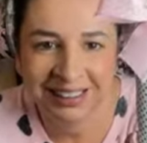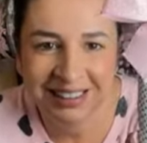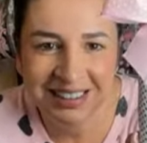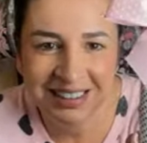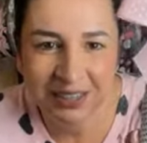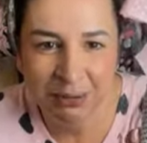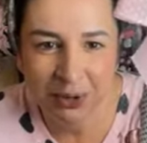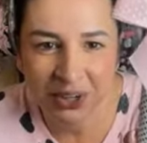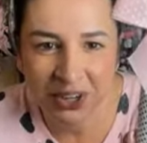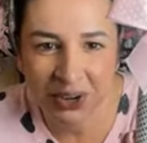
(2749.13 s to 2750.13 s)
Super
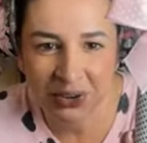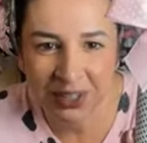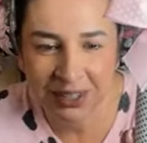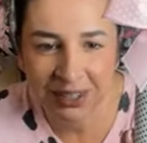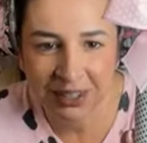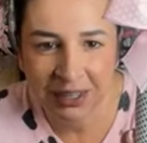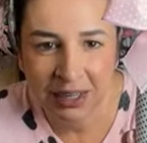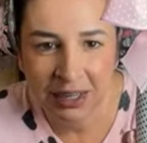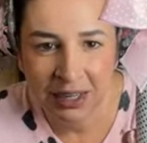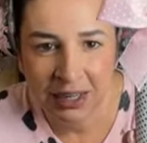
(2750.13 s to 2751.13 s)
cute.
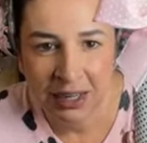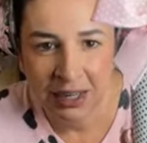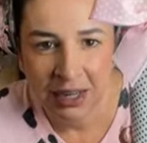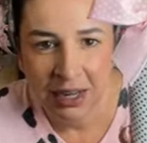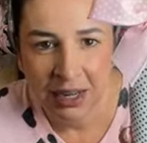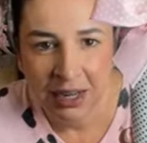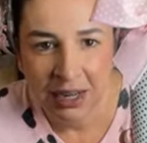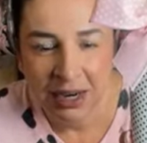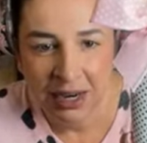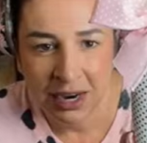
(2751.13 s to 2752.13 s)

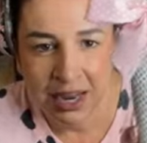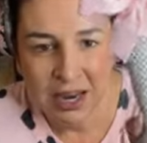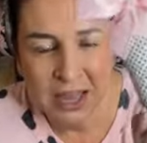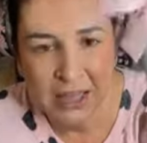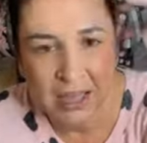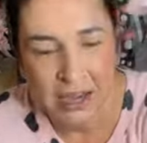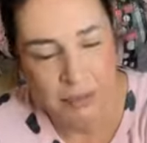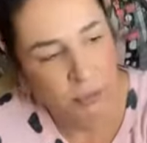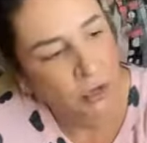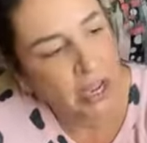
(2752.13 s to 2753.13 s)
And
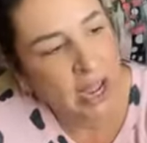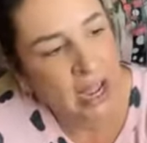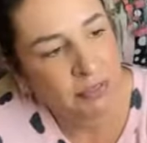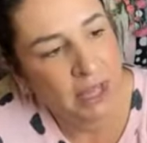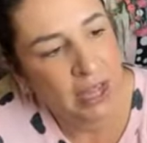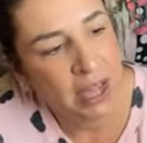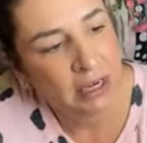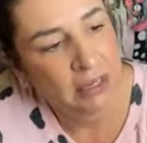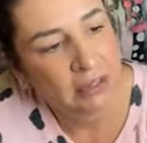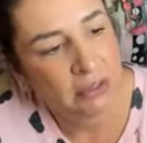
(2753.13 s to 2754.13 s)
I'm gonna have to add
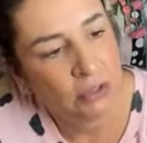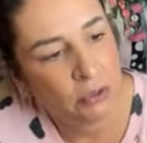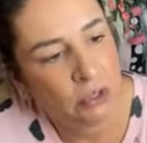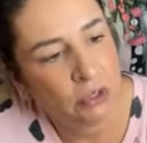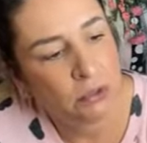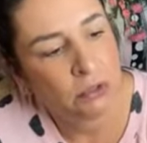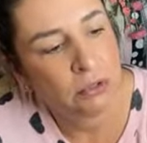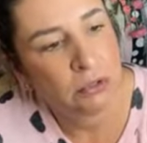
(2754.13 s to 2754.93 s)
it. It's so cute.